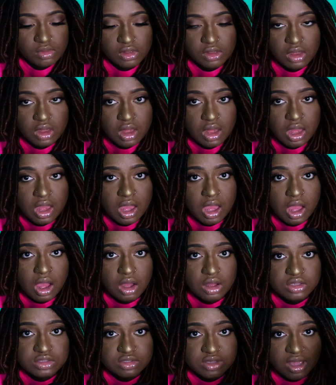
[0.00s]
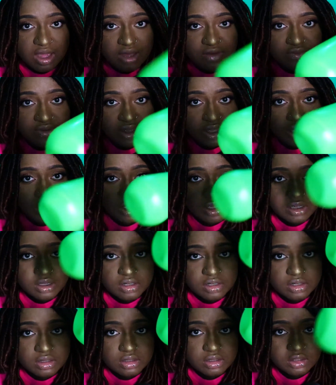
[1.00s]
I also have a
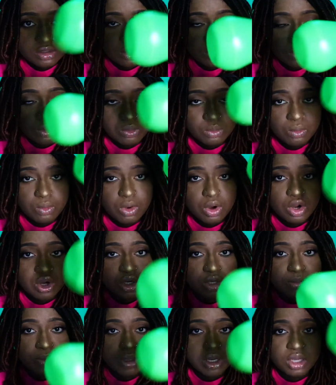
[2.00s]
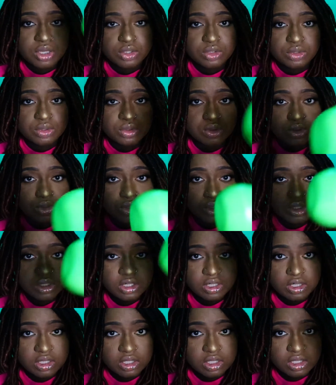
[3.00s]
water bottle,
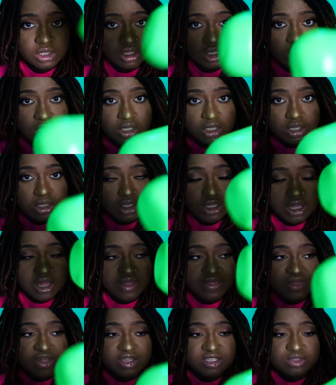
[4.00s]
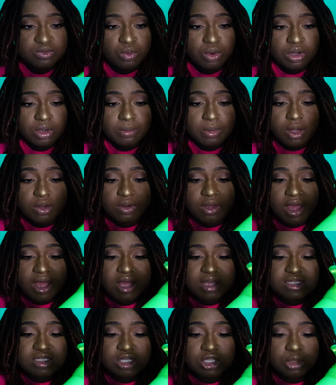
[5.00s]
and this water bottle
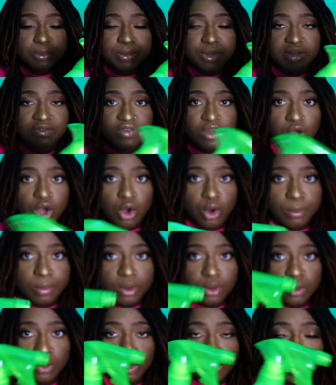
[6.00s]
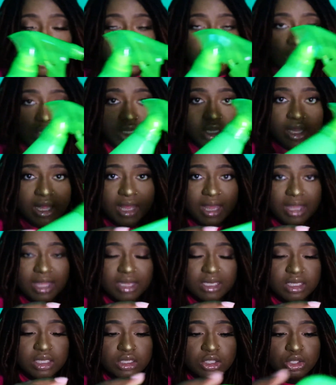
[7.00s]
has a little bit of jojoba oil
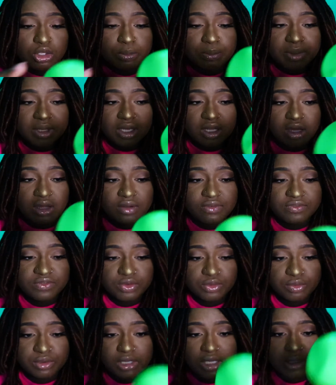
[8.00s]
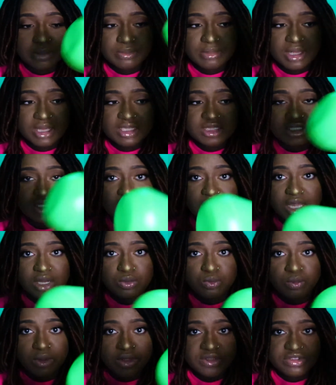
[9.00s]
and a little bit of cream mixed
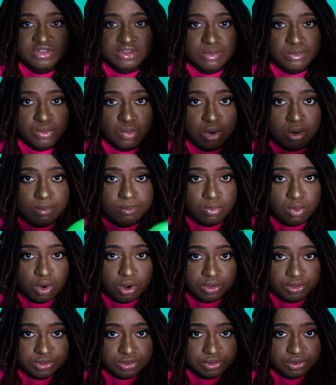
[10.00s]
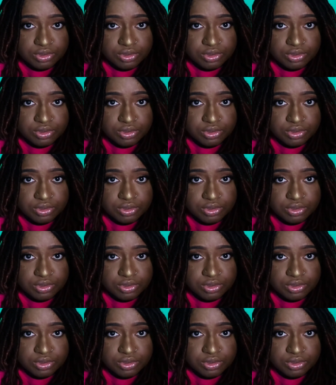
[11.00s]
in with some warm water,